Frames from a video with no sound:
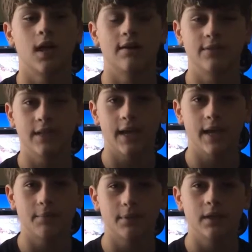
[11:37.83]
heavy
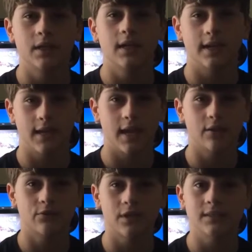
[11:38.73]
game. It
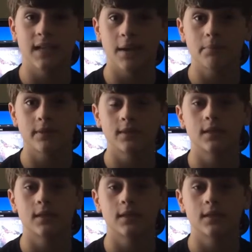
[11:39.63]
can run depth.